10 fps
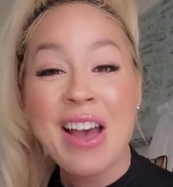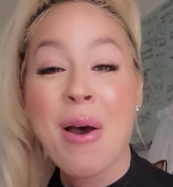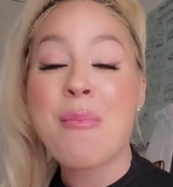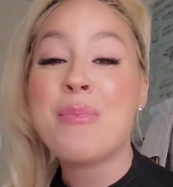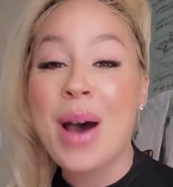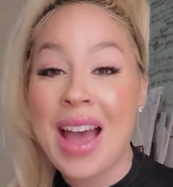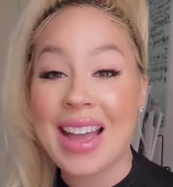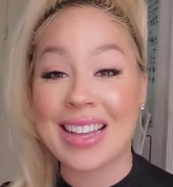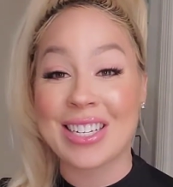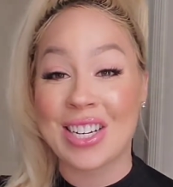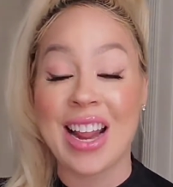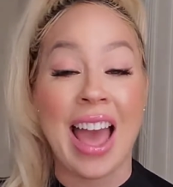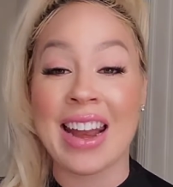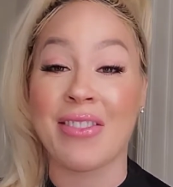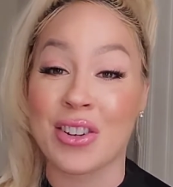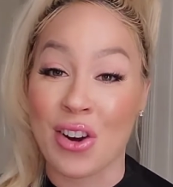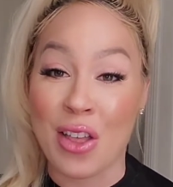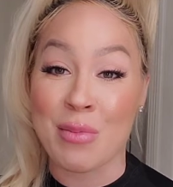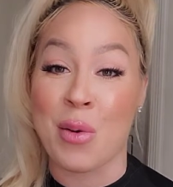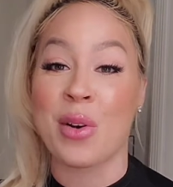But I didn't have to draw
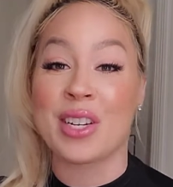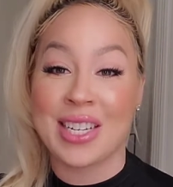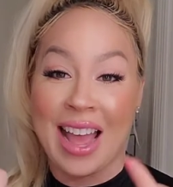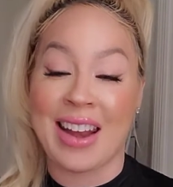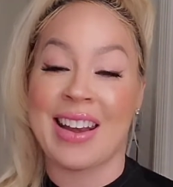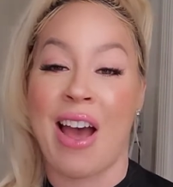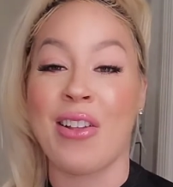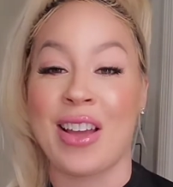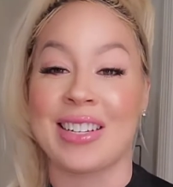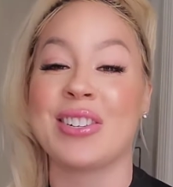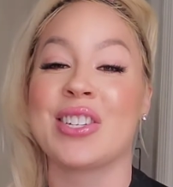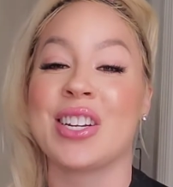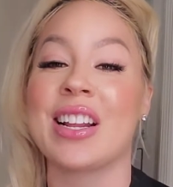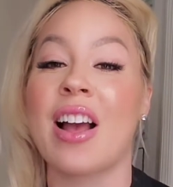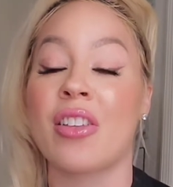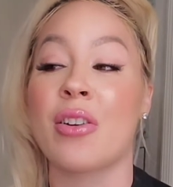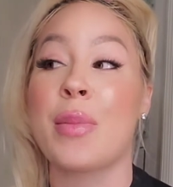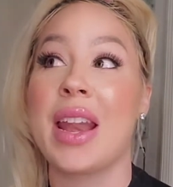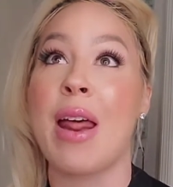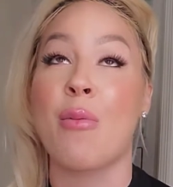them no more. She had an outline so she could color them
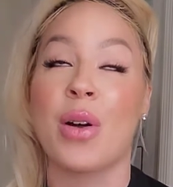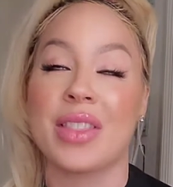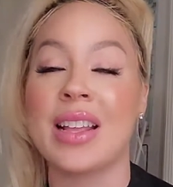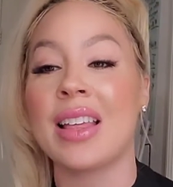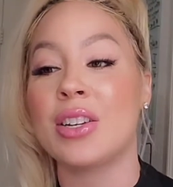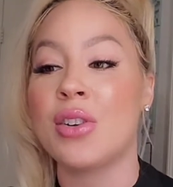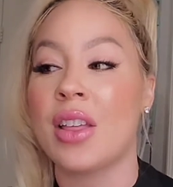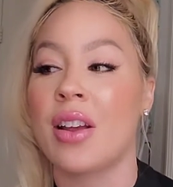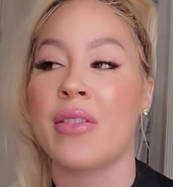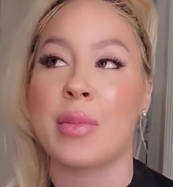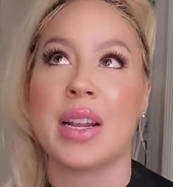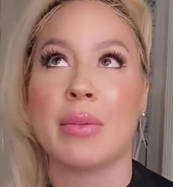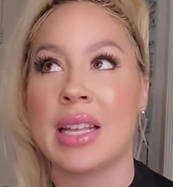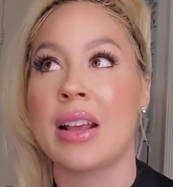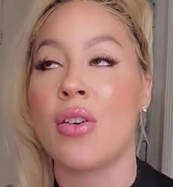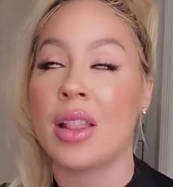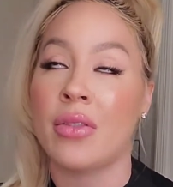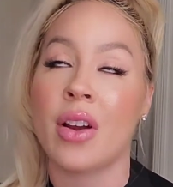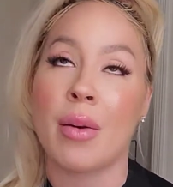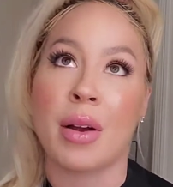in. And one thing led to another. Everybody kept saying, oh, I
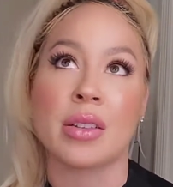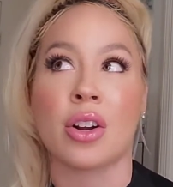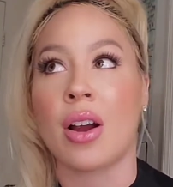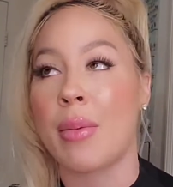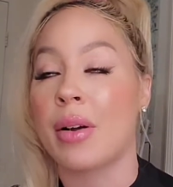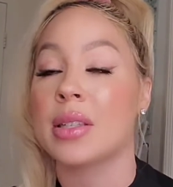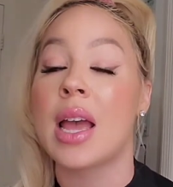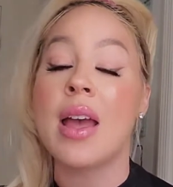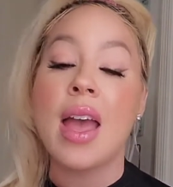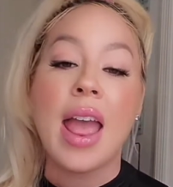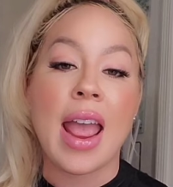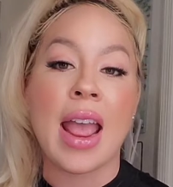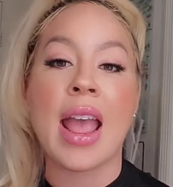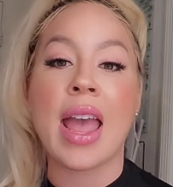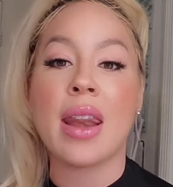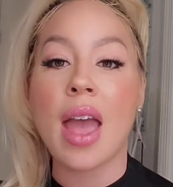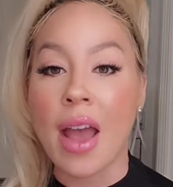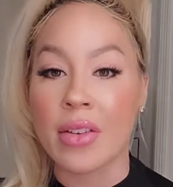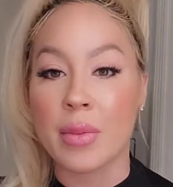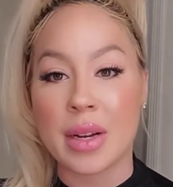love your eyebrows, her eyebrows. And
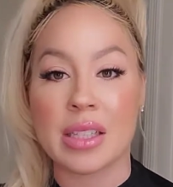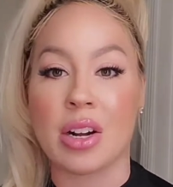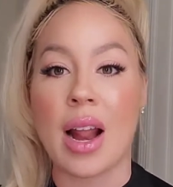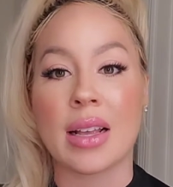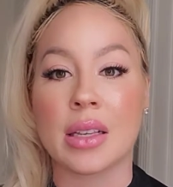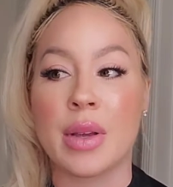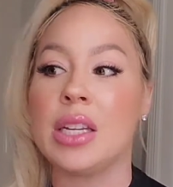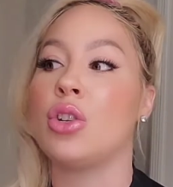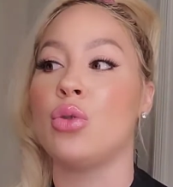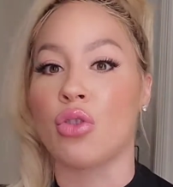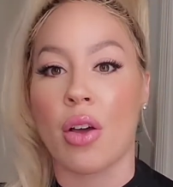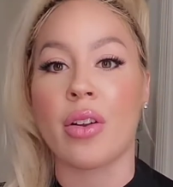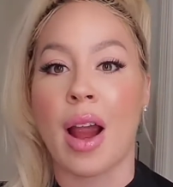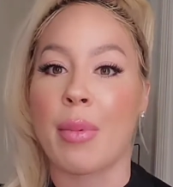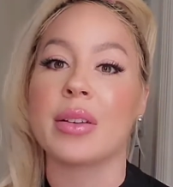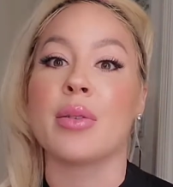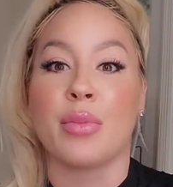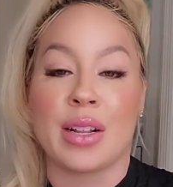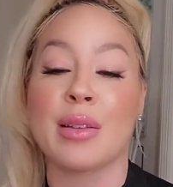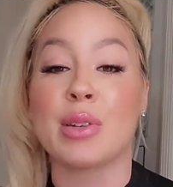everybody started asking me to draw their eyebrows and
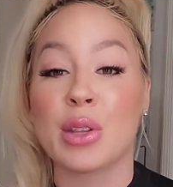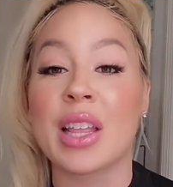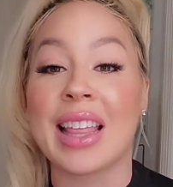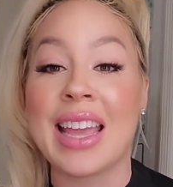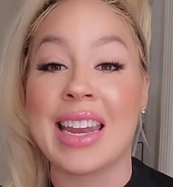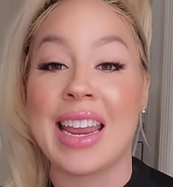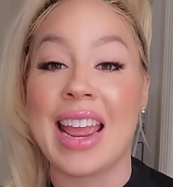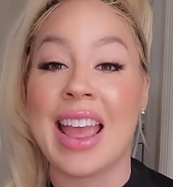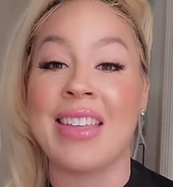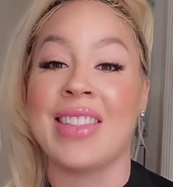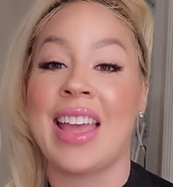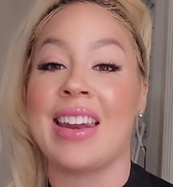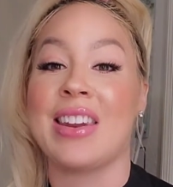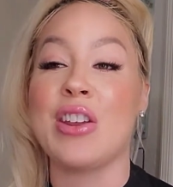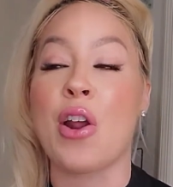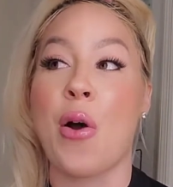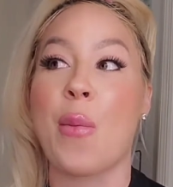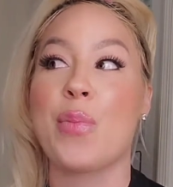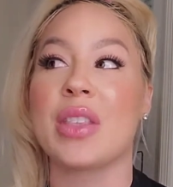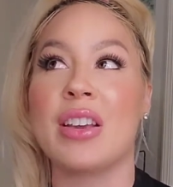bring them to the lady. And then,
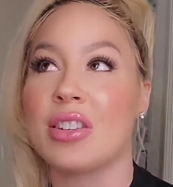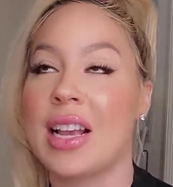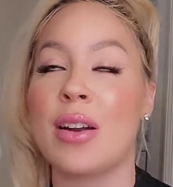years kind